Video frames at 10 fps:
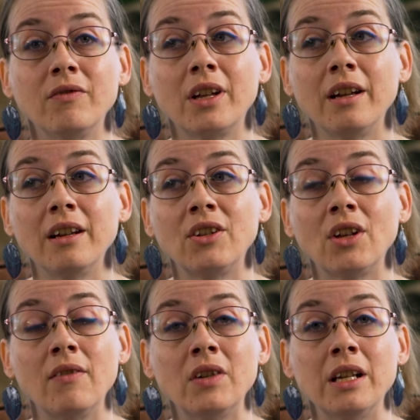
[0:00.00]
of like
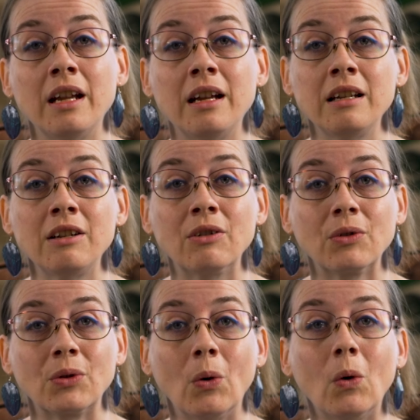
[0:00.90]
7, 8
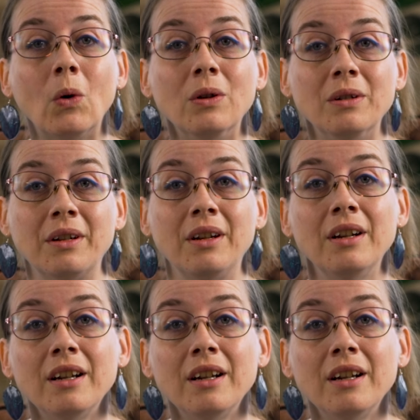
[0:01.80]
years old,